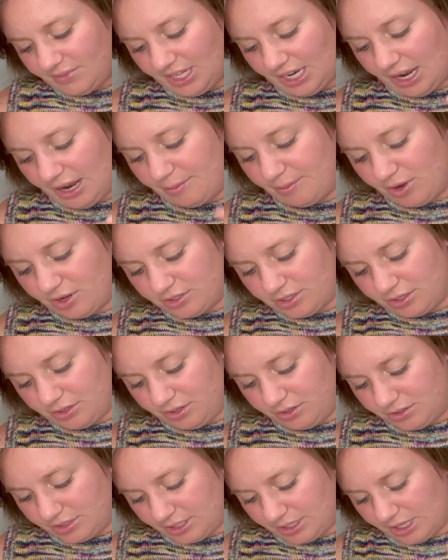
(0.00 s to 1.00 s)
also
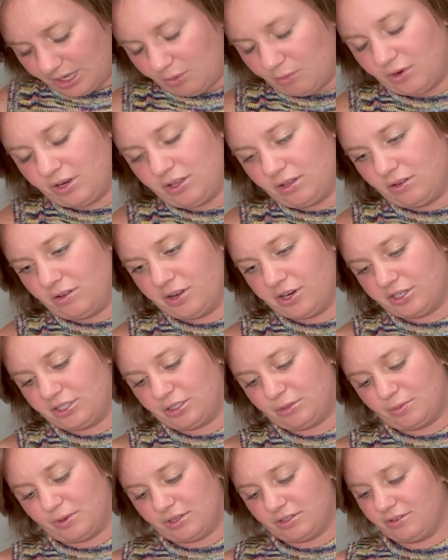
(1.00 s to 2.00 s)
using like one of the
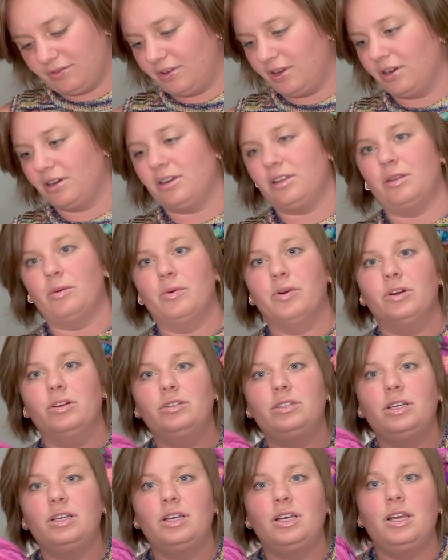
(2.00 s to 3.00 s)
largest balls of yarn in the
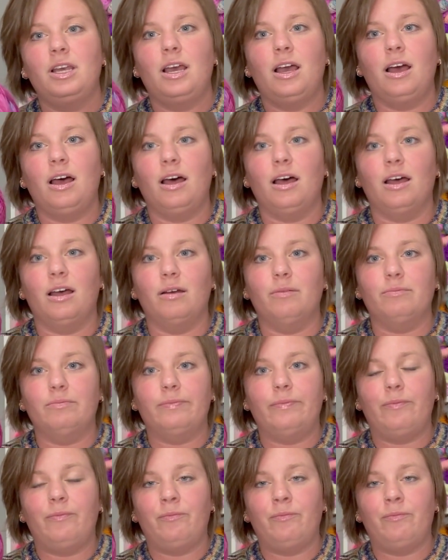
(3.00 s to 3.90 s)
world. I've